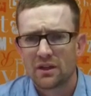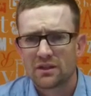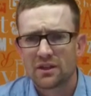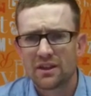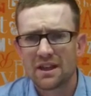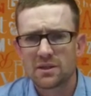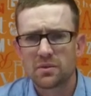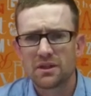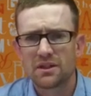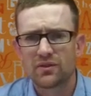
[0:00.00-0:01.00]
So that's
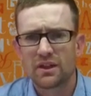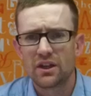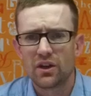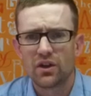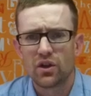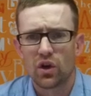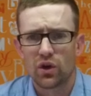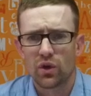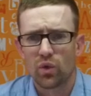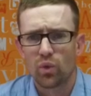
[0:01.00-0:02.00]
been this video
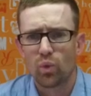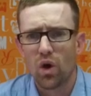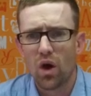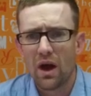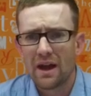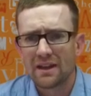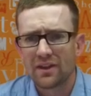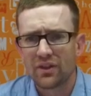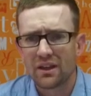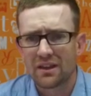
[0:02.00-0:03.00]
on why
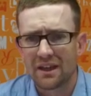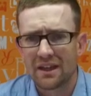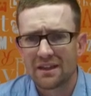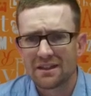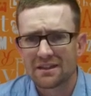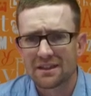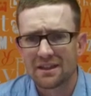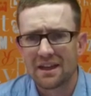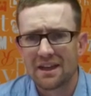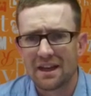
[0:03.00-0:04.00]
living things
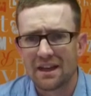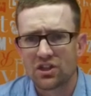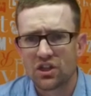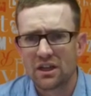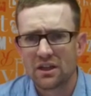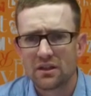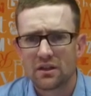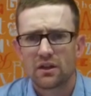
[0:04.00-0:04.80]
need energy.